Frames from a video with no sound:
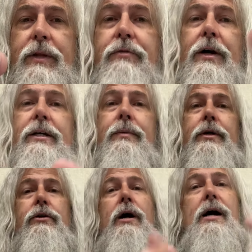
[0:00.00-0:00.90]
If I come
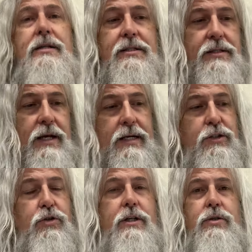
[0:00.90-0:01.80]
across
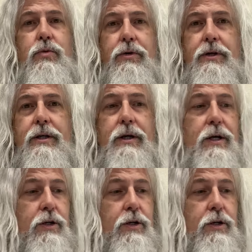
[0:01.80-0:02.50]
as trustworthy,